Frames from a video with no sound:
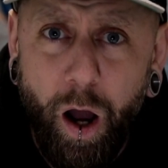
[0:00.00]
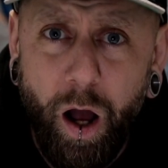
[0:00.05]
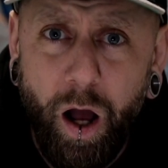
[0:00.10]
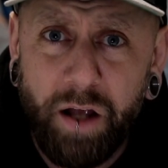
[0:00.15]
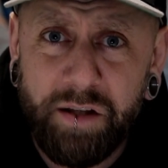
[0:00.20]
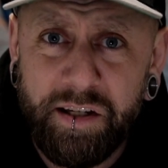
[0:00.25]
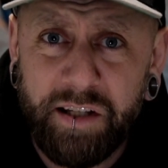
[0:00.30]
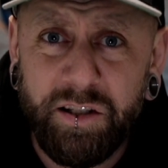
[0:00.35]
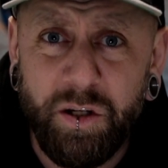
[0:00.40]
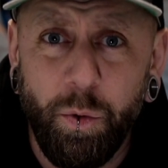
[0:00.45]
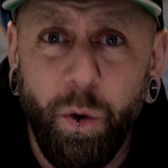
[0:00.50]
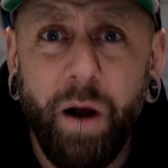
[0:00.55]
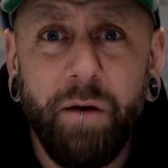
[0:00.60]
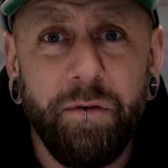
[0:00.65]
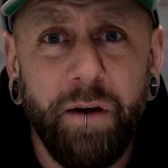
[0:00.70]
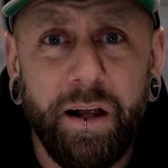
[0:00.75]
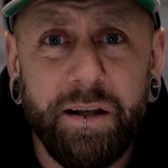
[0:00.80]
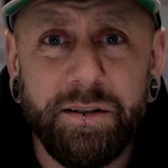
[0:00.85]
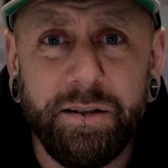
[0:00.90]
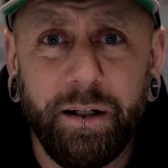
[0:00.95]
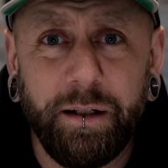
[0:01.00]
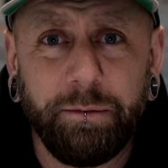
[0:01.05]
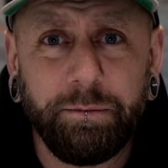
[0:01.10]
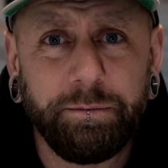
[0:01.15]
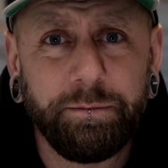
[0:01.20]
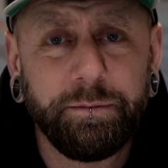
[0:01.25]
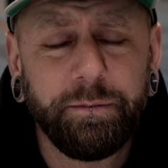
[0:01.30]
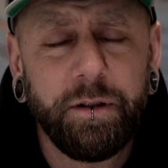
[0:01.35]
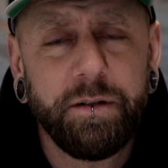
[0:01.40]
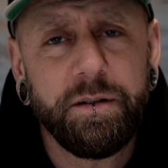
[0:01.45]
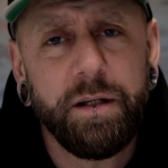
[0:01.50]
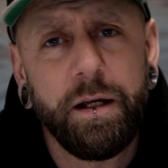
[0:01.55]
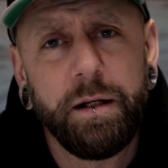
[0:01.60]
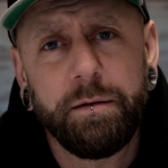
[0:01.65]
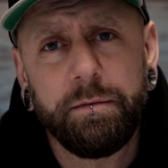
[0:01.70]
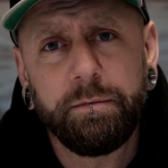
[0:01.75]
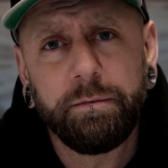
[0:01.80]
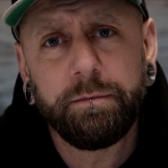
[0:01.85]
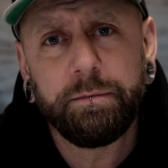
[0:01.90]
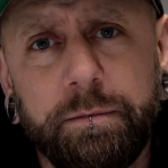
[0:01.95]
I said to the wife last night, I
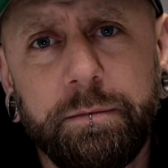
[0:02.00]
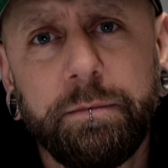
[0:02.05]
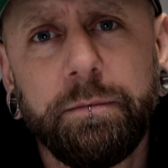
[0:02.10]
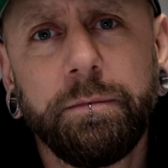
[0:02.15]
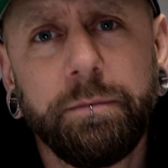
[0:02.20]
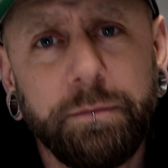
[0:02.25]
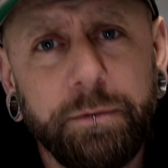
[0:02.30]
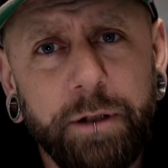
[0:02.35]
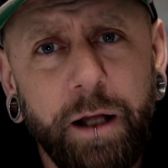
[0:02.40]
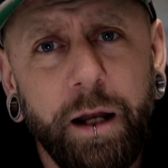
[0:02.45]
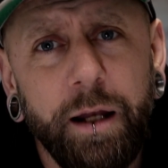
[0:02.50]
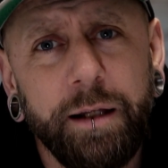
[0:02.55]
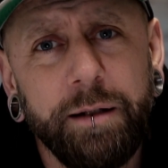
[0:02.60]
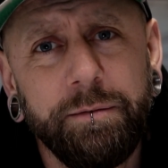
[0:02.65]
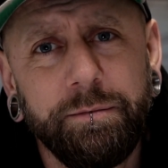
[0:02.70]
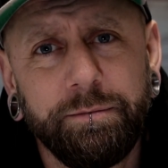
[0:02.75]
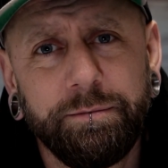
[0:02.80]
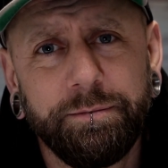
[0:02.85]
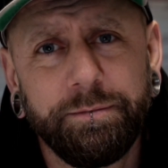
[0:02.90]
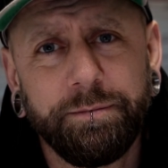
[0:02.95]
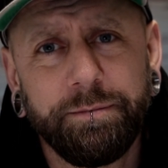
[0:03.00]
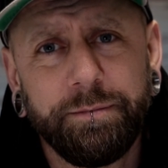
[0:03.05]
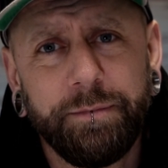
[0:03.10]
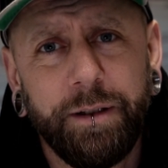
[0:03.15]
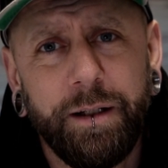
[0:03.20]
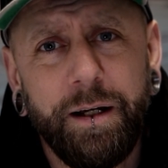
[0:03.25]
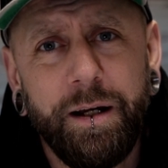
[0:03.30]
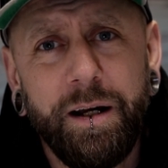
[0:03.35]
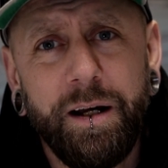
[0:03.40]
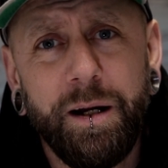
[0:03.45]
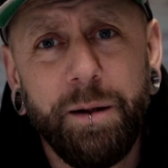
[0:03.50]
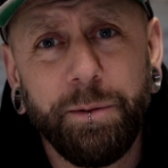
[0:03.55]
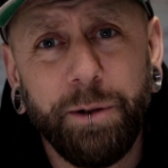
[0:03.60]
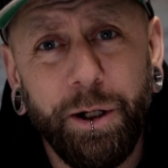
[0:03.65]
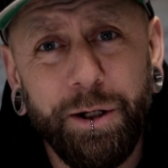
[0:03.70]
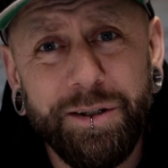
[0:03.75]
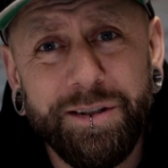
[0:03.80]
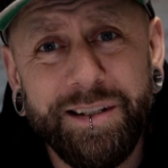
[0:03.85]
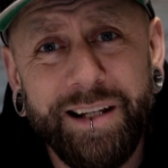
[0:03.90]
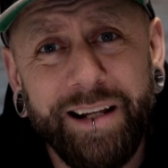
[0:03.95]
said, darling, I'm
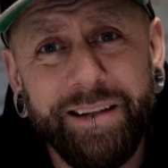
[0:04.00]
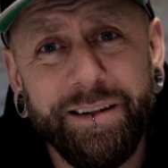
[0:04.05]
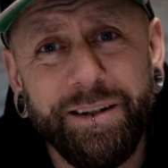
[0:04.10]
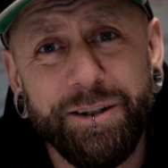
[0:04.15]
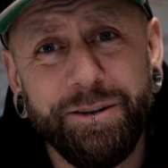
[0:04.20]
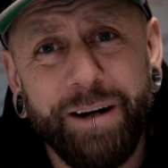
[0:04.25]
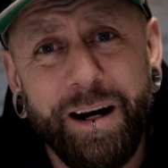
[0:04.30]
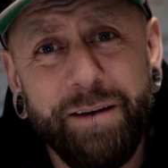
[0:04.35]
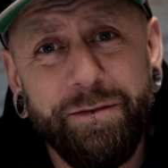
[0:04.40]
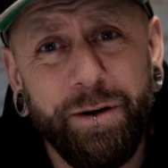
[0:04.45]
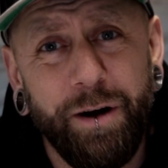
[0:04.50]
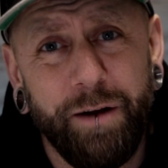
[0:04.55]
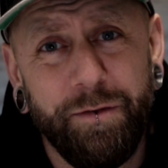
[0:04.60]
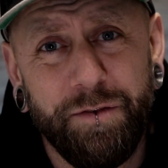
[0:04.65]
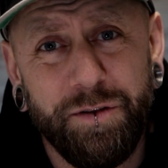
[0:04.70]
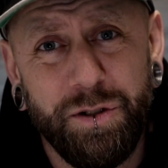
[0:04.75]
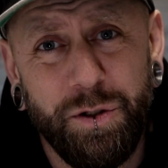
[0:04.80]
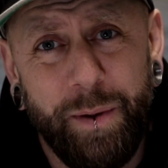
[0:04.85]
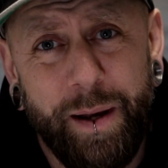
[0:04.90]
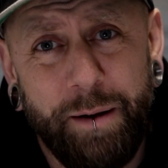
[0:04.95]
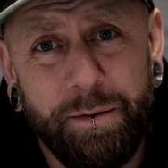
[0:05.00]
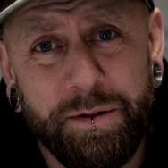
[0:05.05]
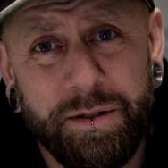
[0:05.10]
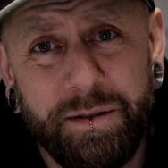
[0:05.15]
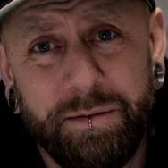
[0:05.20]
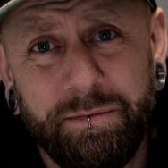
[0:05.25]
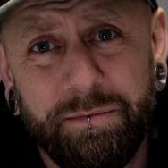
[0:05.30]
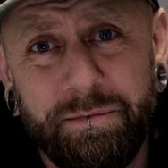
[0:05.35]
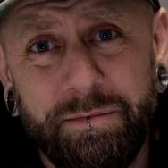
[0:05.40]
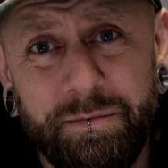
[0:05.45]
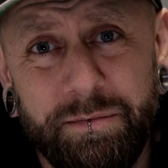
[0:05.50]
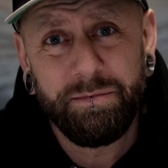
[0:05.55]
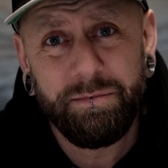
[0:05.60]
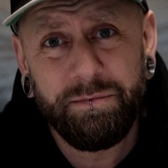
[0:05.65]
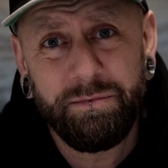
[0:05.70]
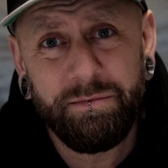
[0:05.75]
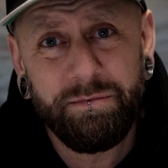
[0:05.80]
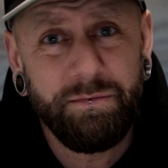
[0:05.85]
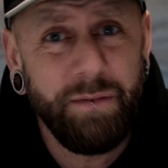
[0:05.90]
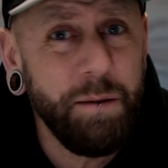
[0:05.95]
going to stand in a graveyard for 2 hours.
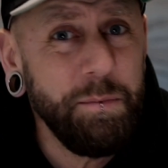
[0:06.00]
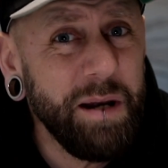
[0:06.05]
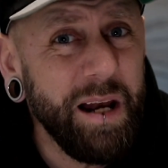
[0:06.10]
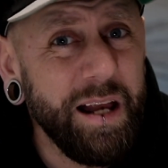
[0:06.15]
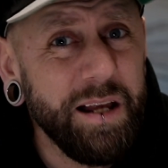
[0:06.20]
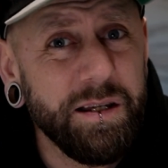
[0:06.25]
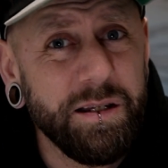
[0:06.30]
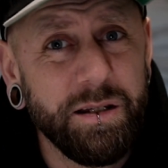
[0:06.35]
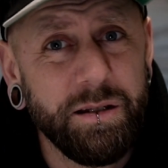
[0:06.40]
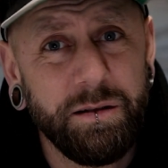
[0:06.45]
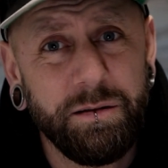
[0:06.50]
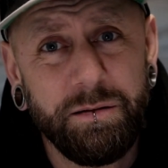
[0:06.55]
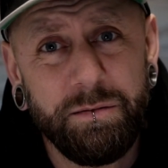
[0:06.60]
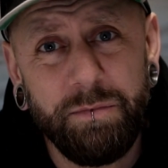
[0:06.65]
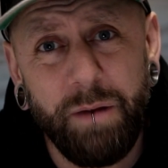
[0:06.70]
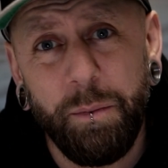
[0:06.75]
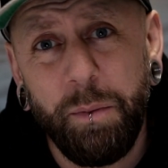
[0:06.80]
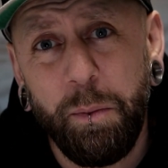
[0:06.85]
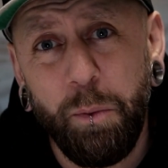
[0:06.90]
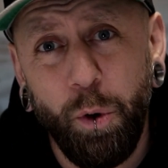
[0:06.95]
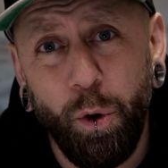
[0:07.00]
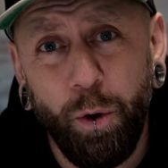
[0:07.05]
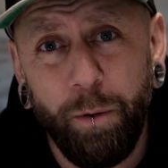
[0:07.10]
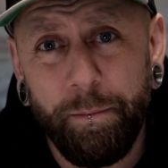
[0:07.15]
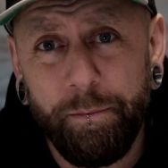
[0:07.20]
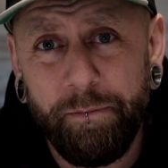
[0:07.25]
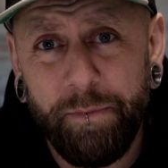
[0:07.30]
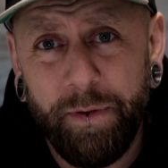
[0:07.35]
Maybe less, maybe more.